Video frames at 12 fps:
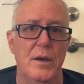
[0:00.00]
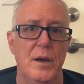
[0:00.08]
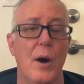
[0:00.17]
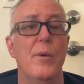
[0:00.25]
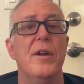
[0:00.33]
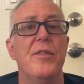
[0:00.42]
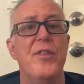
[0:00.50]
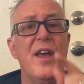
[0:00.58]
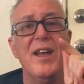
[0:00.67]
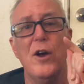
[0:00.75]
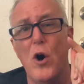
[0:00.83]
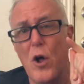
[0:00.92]
I want to
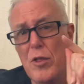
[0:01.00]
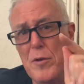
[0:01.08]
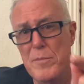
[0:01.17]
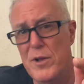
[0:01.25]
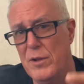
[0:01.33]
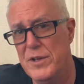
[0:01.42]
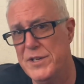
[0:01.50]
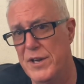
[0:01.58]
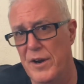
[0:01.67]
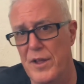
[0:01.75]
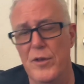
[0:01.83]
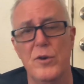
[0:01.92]
thank all the
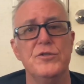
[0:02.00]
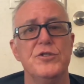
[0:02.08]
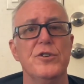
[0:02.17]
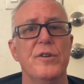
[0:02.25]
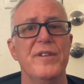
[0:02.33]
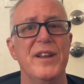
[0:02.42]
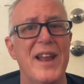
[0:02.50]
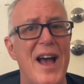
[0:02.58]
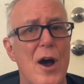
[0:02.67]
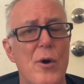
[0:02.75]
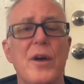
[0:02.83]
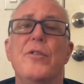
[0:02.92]
military, those serving
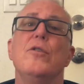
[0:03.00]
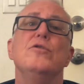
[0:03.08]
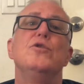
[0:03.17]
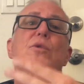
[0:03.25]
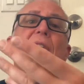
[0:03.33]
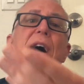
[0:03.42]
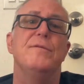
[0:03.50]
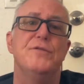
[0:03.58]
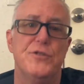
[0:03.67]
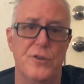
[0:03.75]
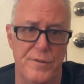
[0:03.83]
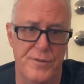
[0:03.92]
now and those who have
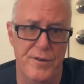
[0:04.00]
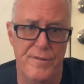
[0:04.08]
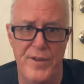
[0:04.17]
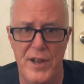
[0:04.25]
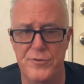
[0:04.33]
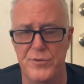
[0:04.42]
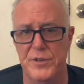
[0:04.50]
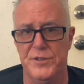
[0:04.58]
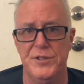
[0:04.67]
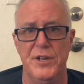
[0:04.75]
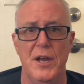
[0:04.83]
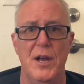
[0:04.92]
served, their
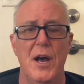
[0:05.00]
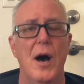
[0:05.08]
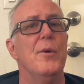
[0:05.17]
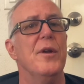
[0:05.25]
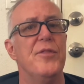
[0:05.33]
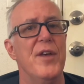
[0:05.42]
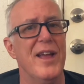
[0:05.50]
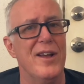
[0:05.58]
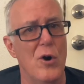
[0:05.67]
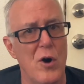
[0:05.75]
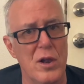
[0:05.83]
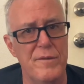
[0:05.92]
veterans. I want to thank
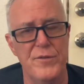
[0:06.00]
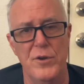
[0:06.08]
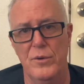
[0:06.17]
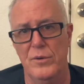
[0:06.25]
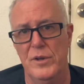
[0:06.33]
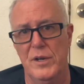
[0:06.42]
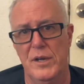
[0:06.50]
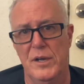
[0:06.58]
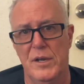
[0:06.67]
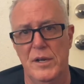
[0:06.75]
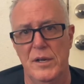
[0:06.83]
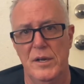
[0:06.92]
all of you
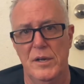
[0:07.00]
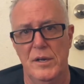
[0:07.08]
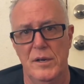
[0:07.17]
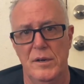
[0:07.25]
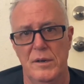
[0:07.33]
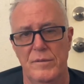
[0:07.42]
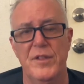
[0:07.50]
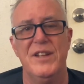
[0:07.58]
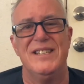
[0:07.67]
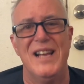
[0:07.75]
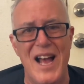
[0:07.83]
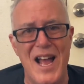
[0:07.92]
for the
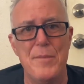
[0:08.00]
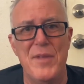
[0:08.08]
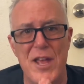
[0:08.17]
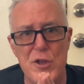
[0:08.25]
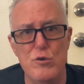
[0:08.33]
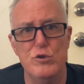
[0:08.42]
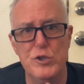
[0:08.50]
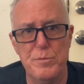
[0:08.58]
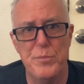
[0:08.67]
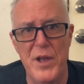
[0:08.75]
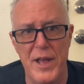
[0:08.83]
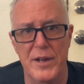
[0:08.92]
time that you
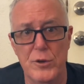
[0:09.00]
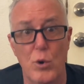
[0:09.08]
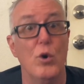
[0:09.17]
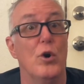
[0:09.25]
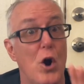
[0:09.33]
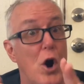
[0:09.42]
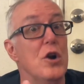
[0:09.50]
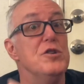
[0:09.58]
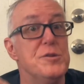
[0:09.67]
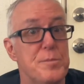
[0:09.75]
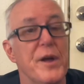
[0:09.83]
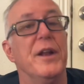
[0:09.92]
spent or are
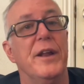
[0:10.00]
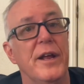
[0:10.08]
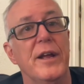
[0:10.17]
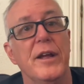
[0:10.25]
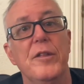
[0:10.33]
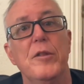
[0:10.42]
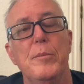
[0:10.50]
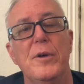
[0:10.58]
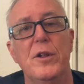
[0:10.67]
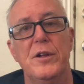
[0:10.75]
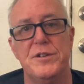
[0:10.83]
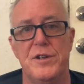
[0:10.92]
spending in the
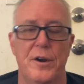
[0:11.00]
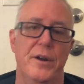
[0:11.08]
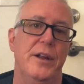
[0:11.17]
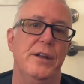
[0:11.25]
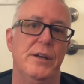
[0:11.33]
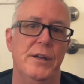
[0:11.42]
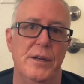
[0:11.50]
military